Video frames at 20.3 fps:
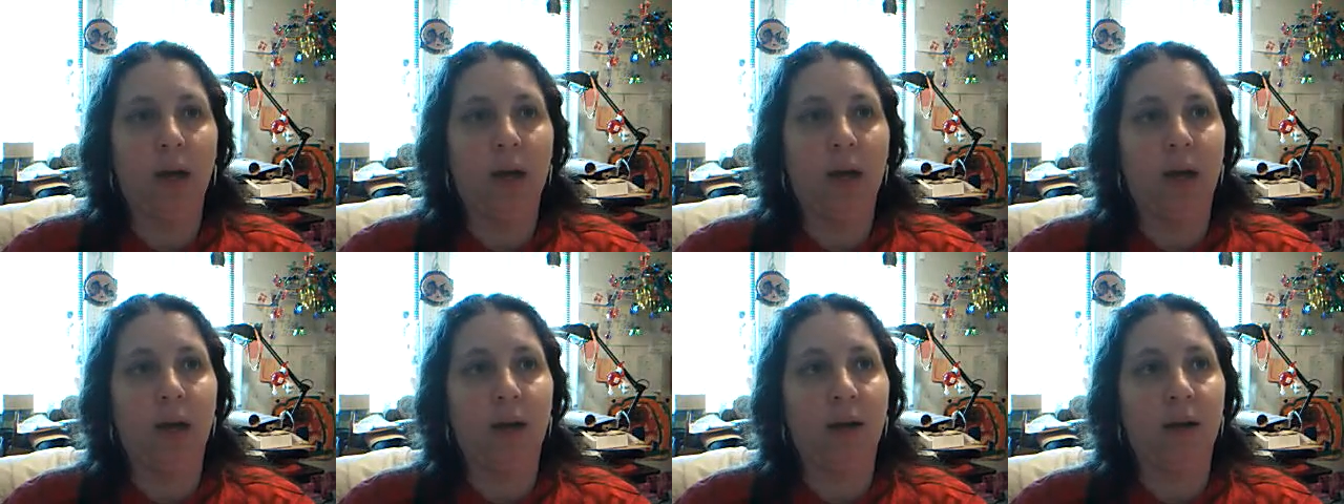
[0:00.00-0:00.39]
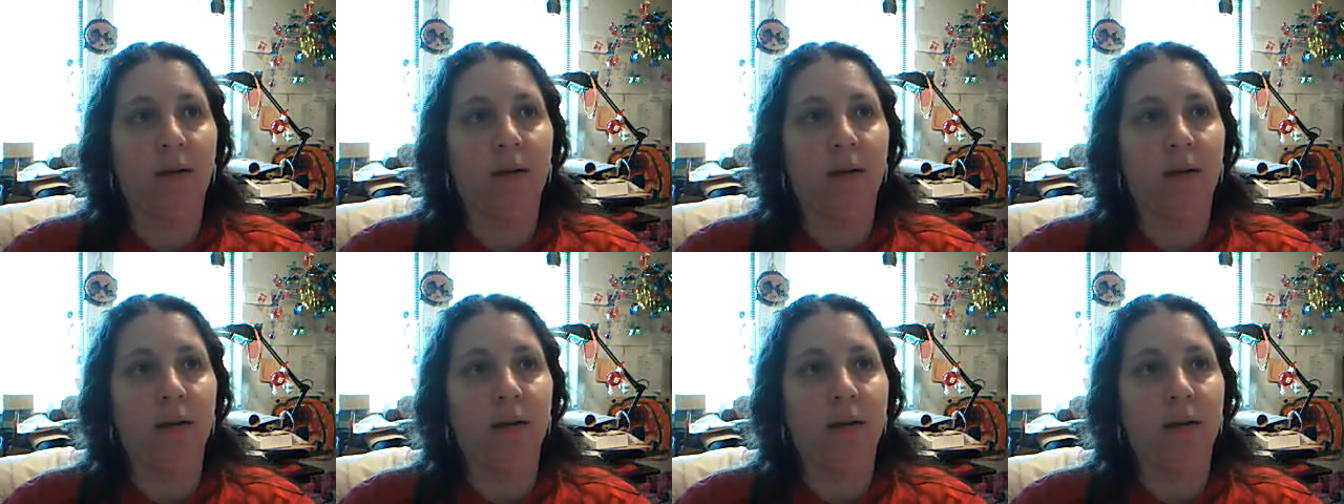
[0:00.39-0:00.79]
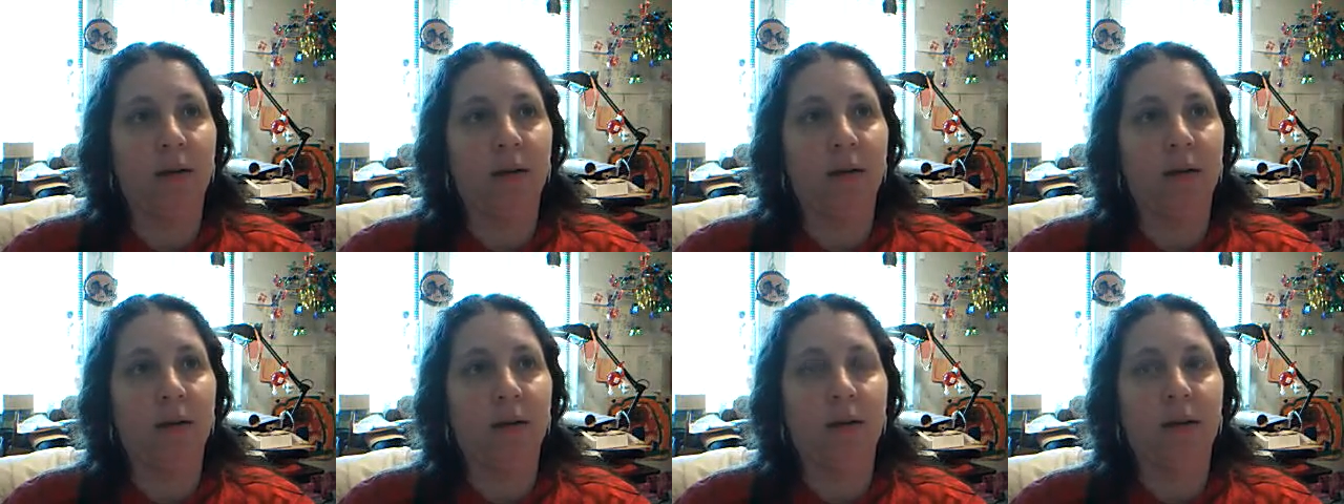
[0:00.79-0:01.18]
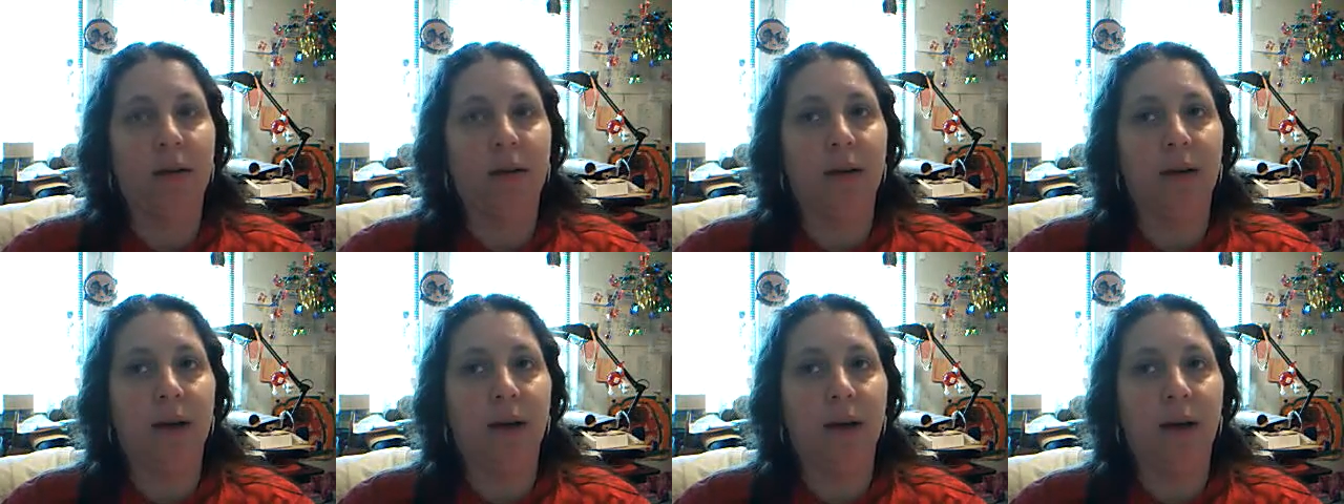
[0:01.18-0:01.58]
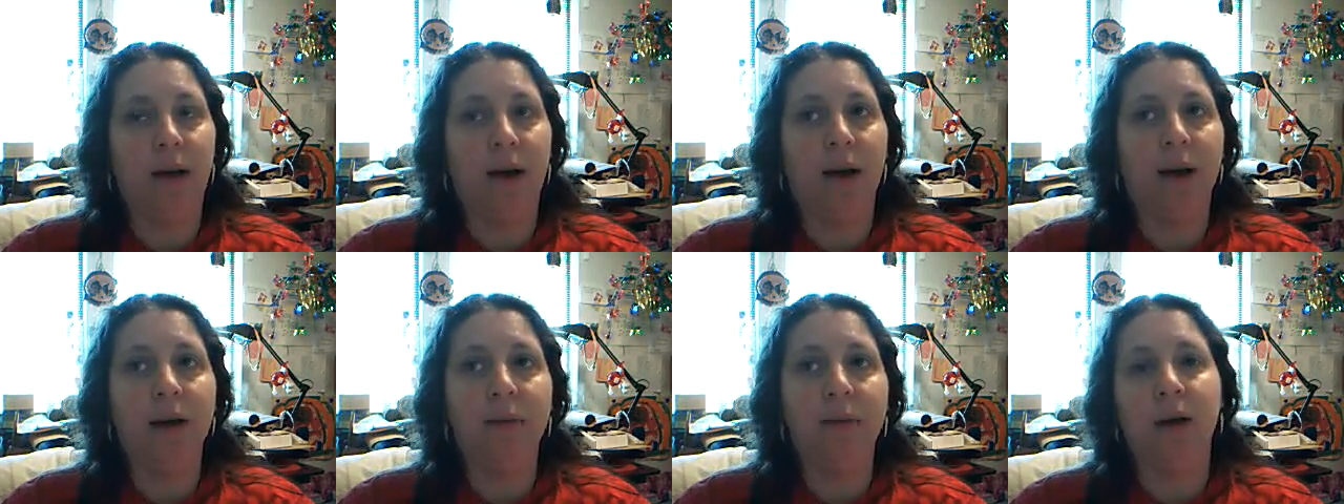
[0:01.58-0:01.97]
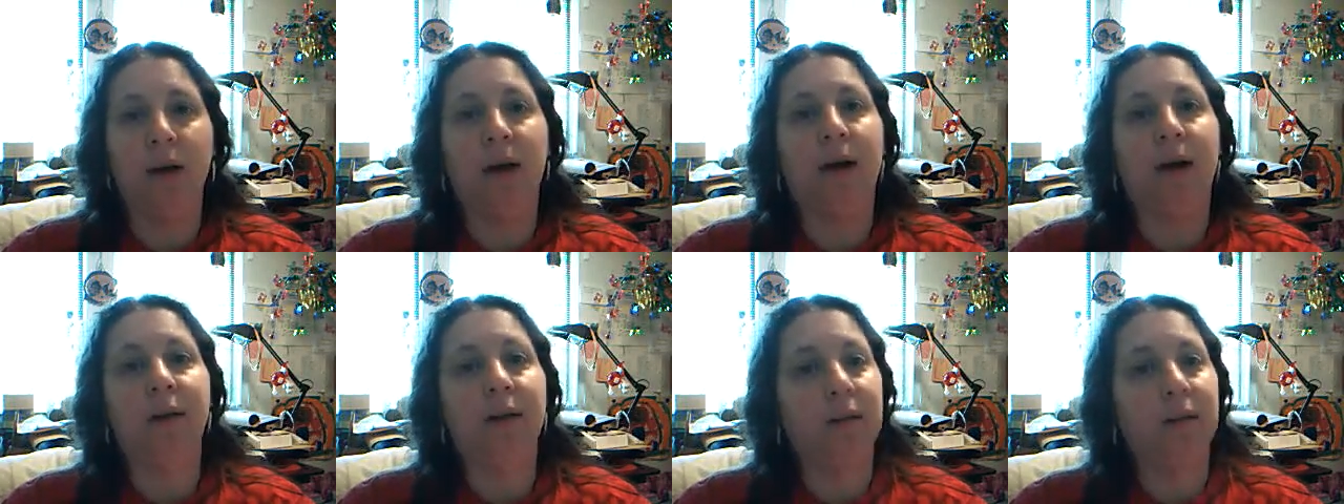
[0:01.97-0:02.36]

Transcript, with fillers: And I am not